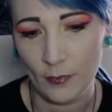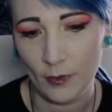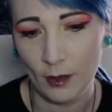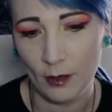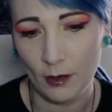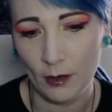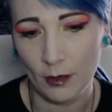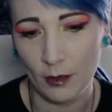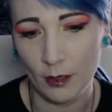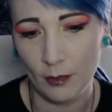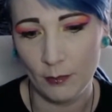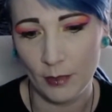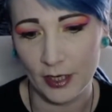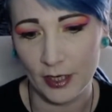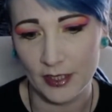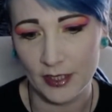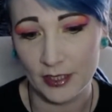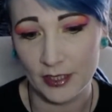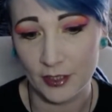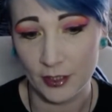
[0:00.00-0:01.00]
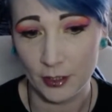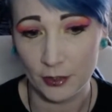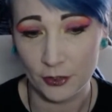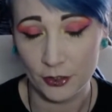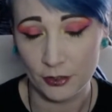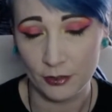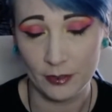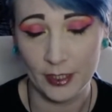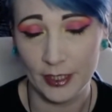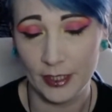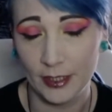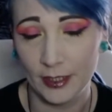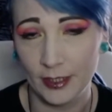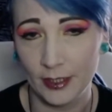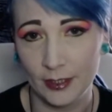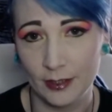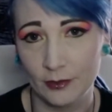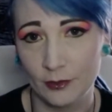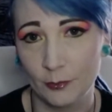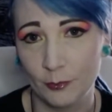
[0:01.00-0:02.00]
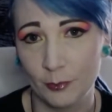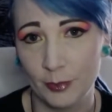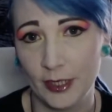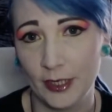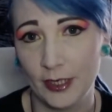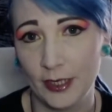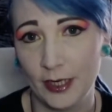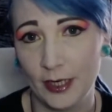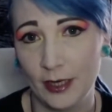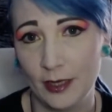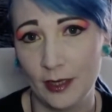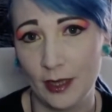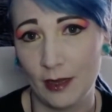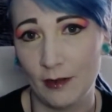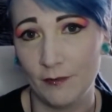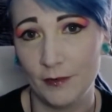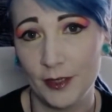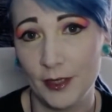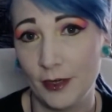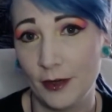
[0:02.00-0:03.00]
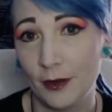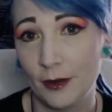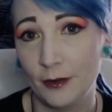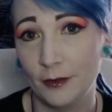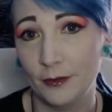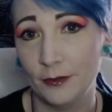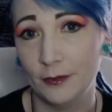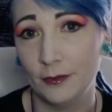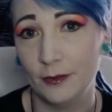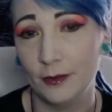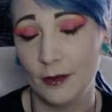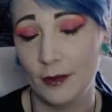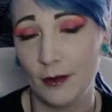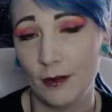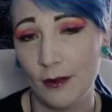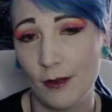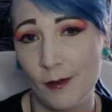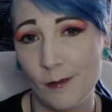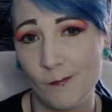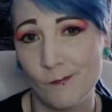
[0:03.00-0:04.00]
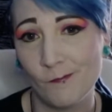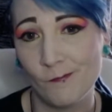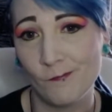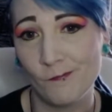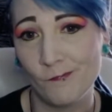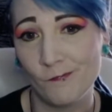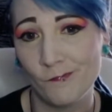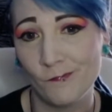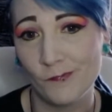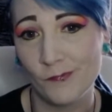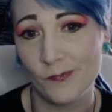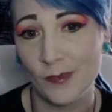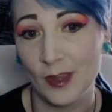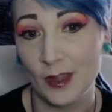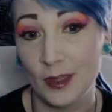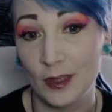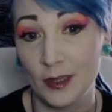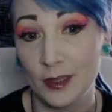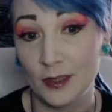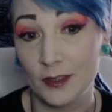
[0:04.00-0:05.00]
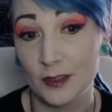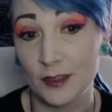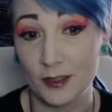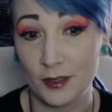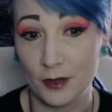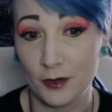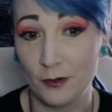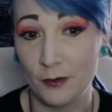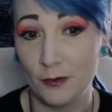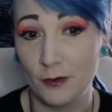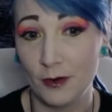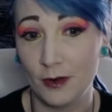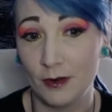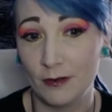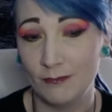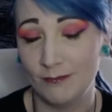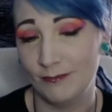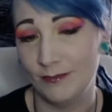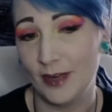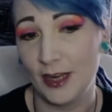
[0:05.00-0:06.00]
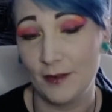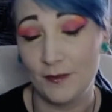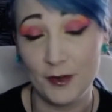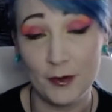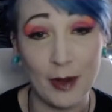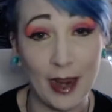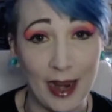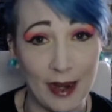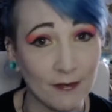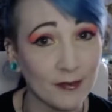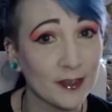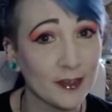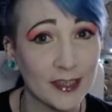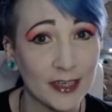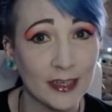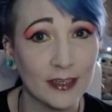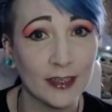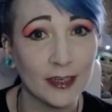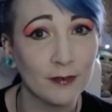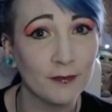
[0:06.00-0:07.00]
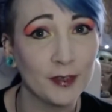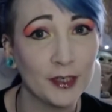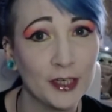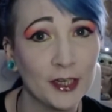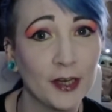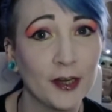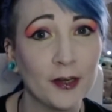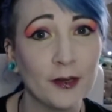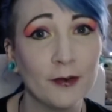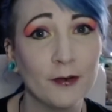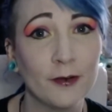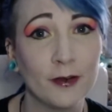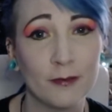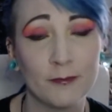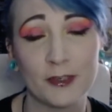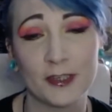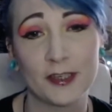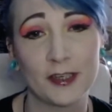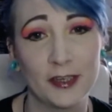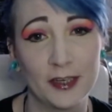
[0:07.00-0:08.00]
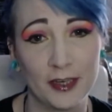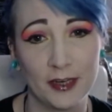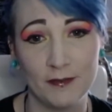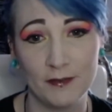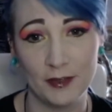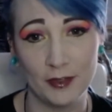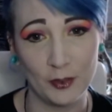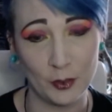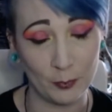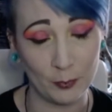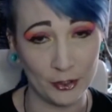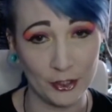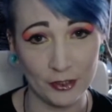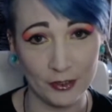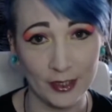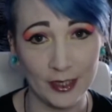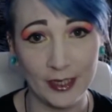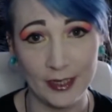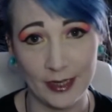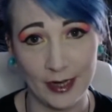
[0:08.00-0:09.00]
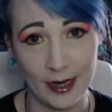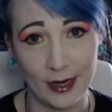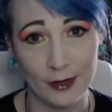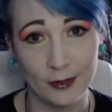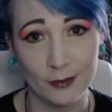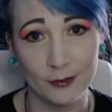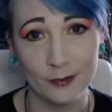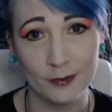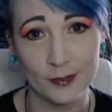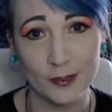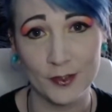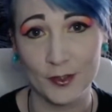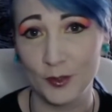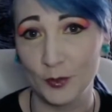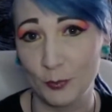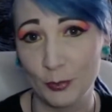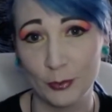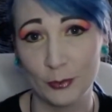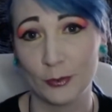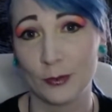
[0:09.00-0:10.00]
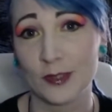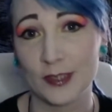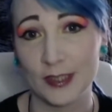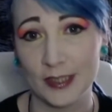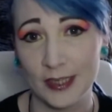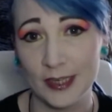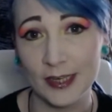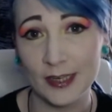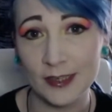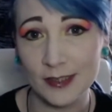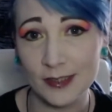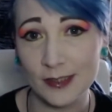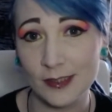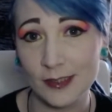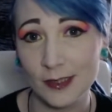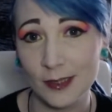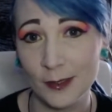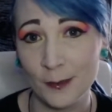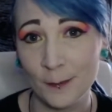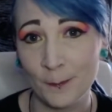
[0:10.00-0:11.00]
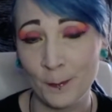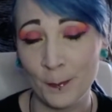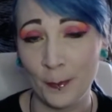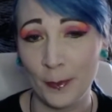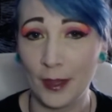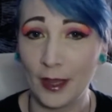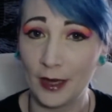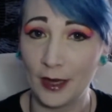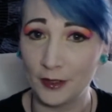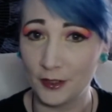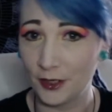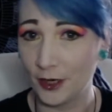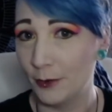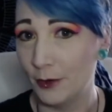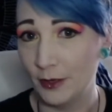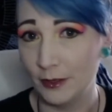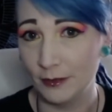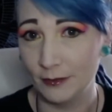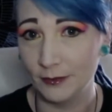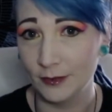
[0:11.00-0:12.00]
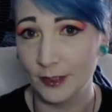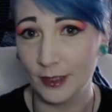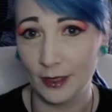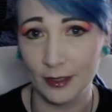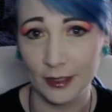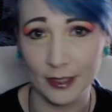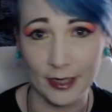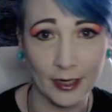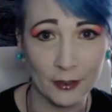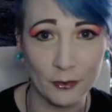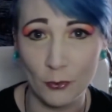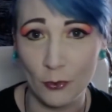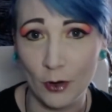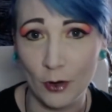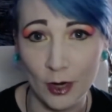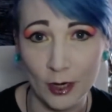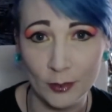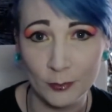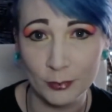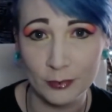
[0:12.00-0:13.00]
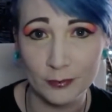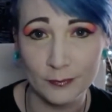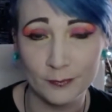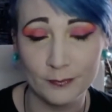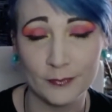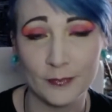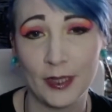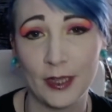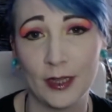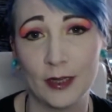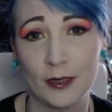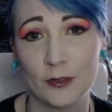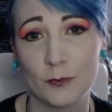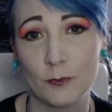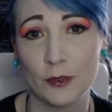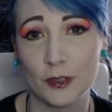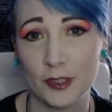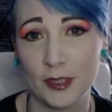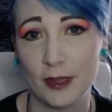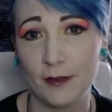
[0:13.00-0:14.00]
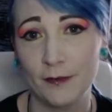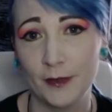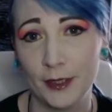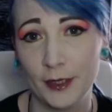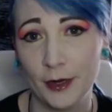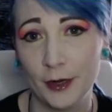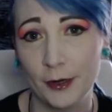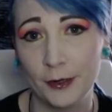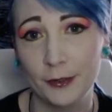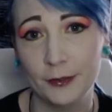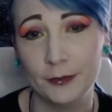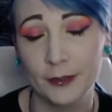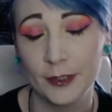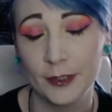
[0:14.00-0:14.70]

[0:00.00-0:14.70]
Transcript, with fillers: Um, I did touch on it a little bit in that video. Um, so if you haven't seen that video, I'm just going to give you the opportunity now to pause this and go and kind of get caught up and watch that video